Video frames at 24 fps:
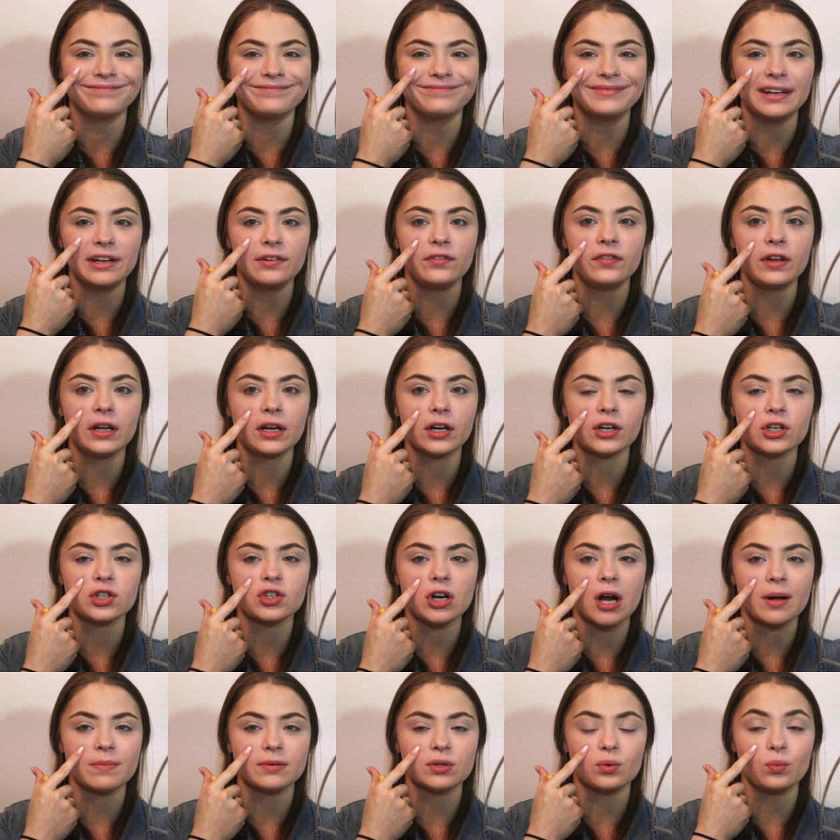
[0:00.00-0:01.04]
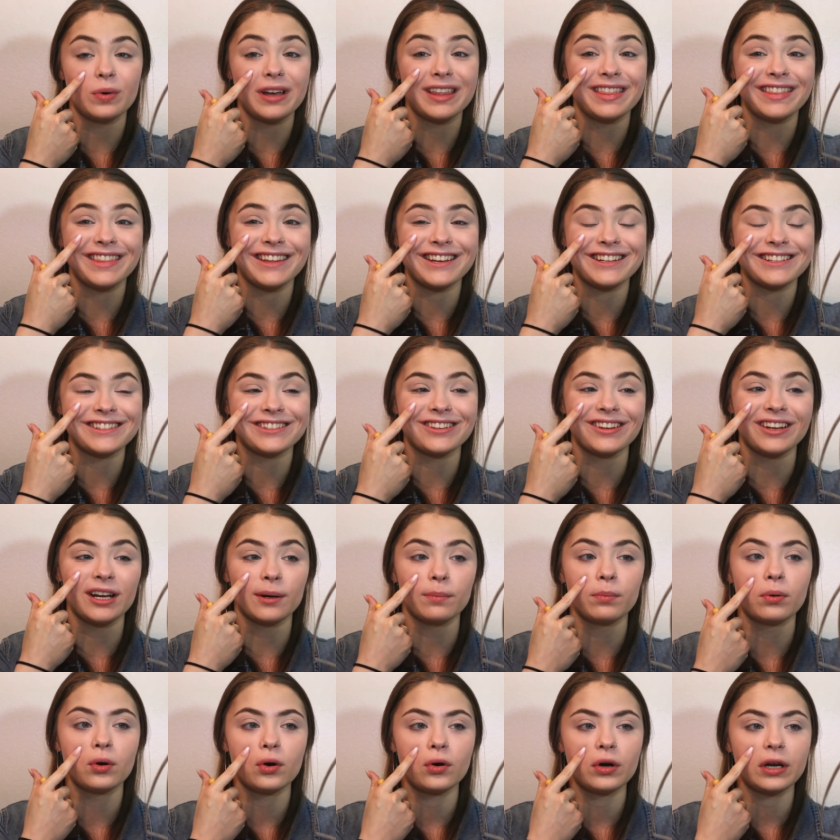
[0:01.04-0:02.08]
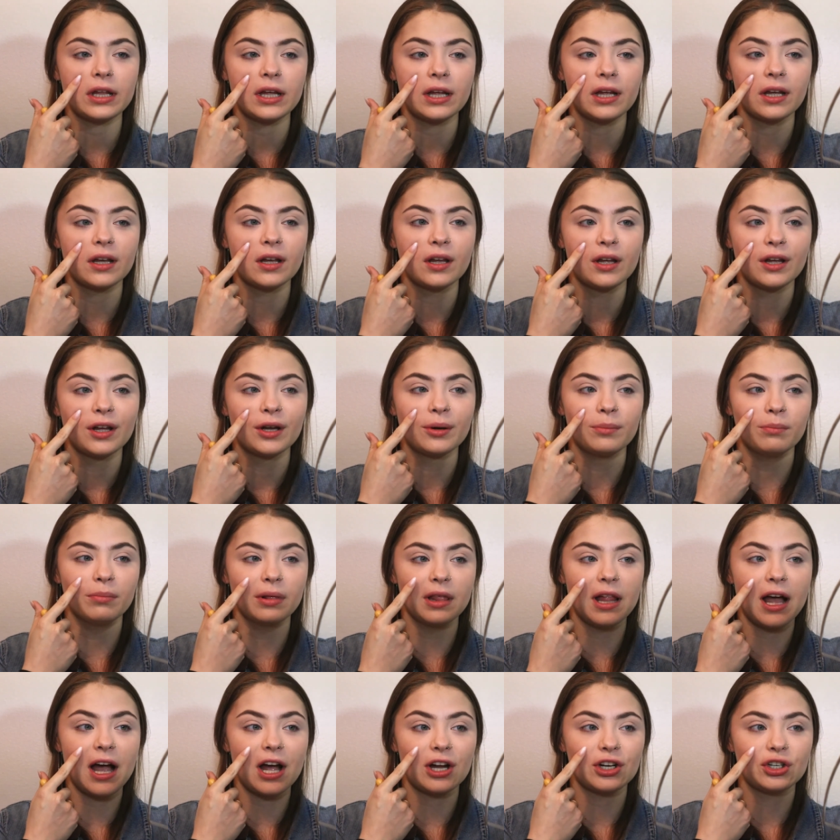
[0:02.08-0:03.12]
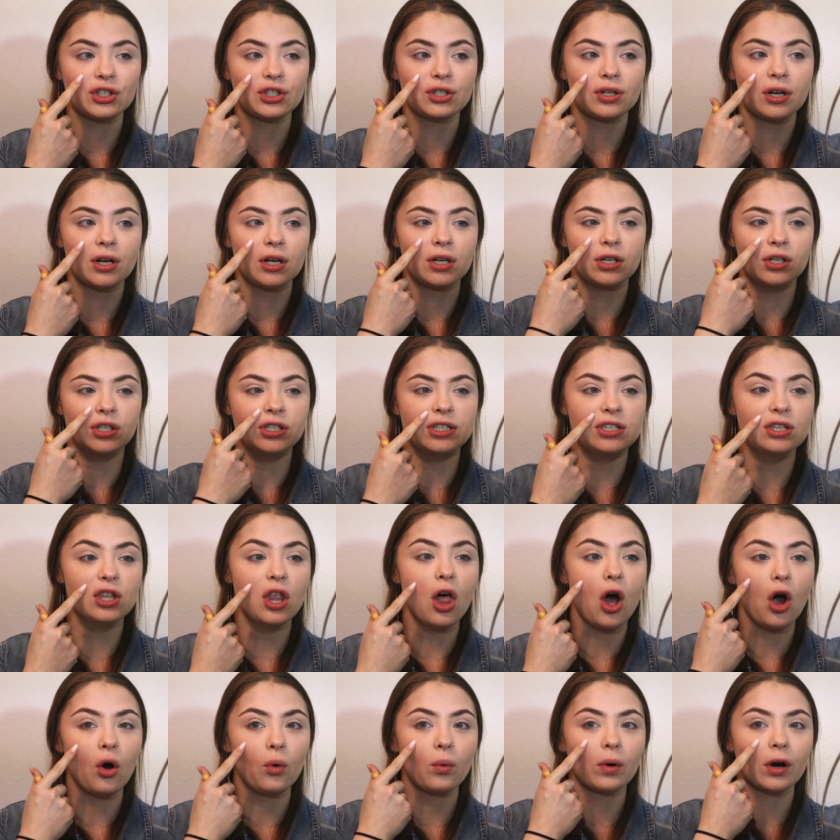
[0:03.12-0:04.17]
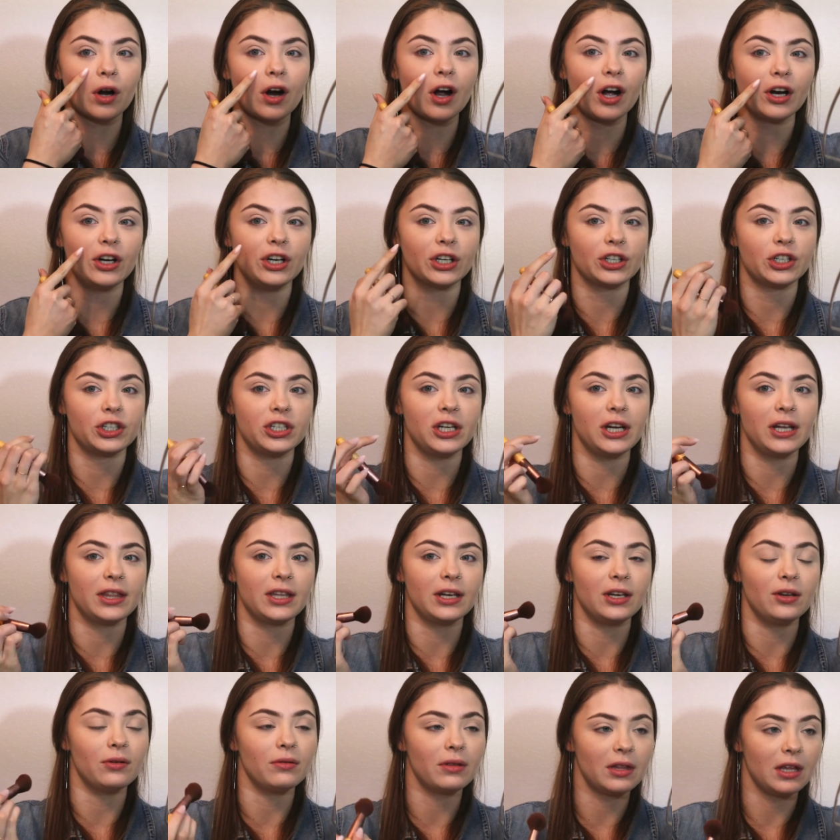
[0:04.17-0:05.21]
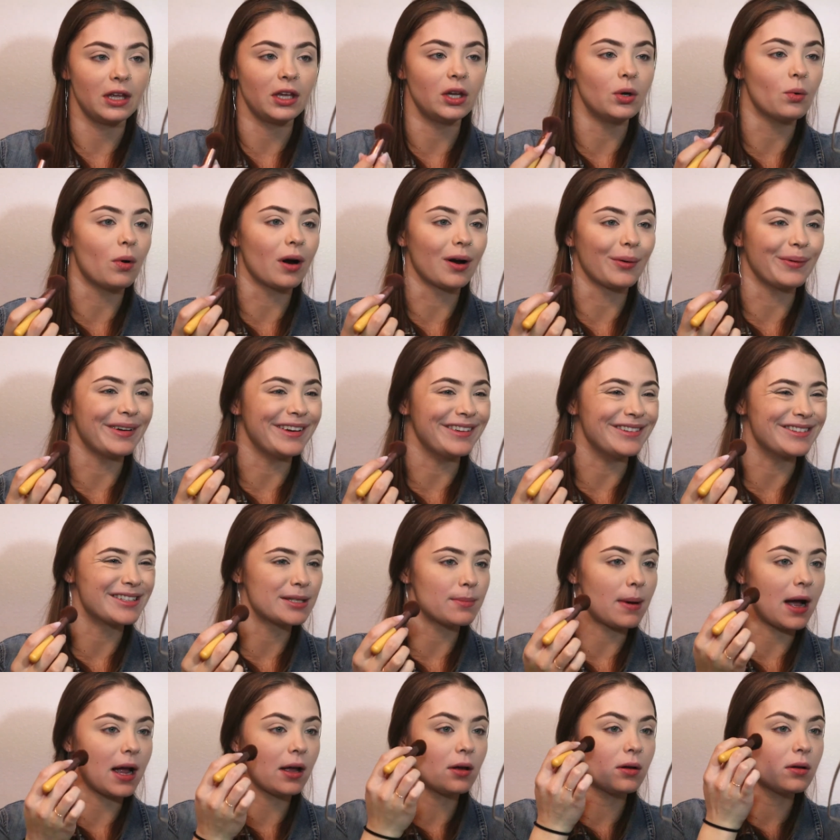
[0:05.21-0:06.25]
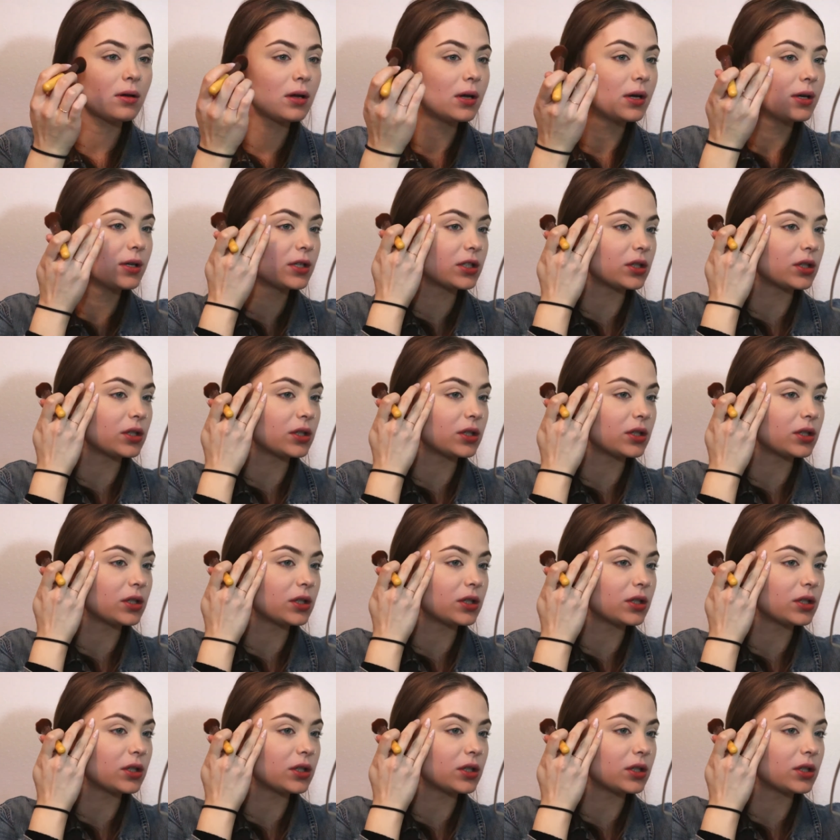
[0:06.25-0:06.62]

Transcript: my finger drops with it, so you're putting blush lower on your cheek than you think you are when you smile.